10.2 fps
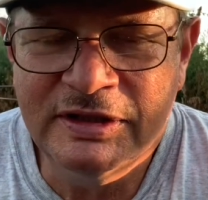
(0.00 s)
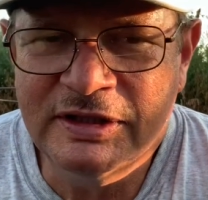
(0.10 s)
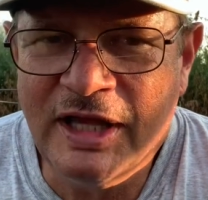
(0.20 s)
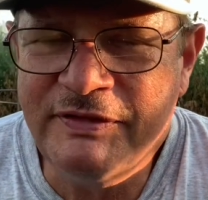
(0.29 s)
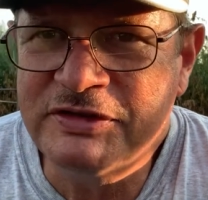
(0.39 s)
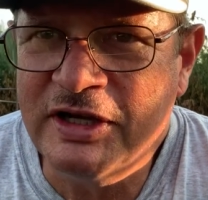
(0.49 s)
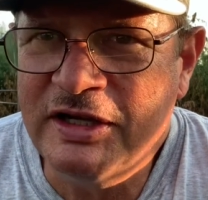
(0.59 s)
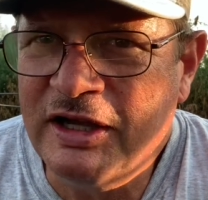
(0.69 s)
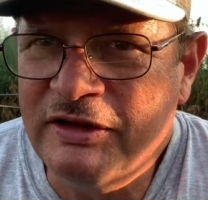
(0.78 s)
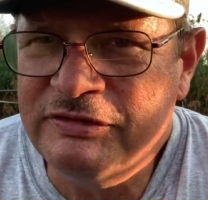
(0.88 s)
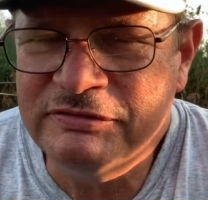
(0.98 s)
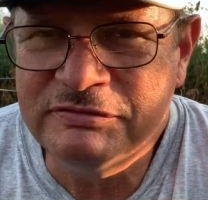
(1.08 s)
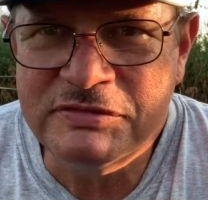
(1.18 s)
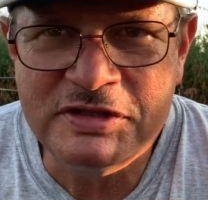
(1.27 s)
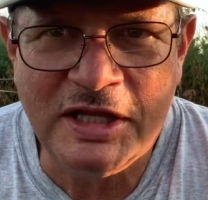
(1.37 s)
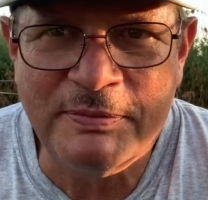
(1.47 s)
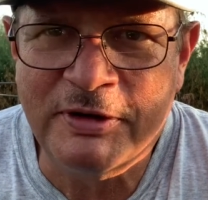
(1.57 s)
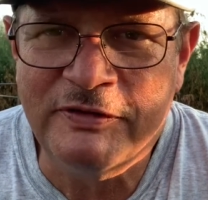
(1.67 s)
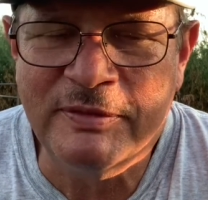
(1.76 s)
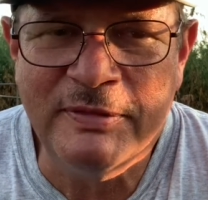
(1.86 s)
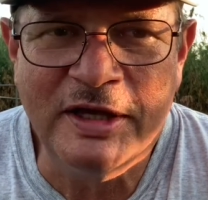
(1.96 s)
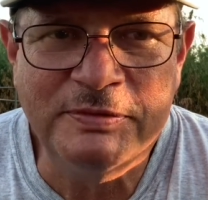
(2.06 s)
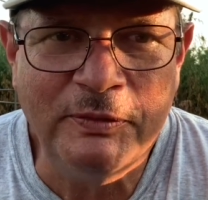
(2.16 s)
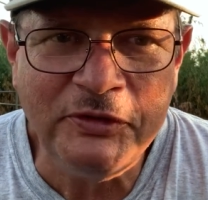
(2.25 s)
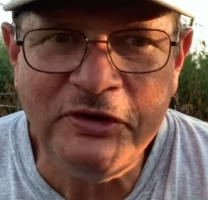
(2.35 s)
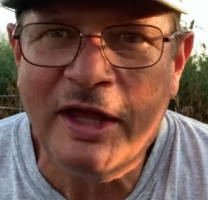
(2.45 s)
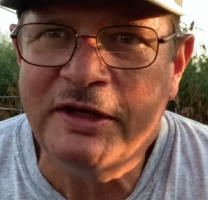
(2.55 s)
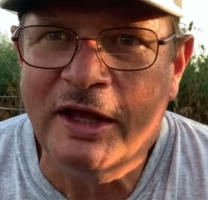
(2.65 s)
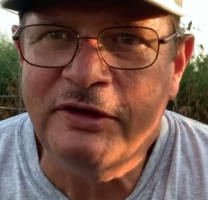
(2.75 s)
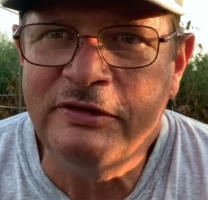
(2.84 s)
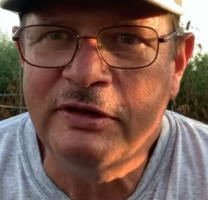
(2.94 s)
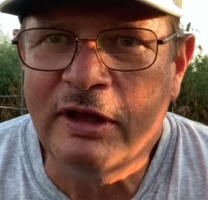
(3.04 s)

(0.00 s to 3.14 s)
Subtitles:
kind of a trade-off. It's not the perfect mix, but we'll see how it does.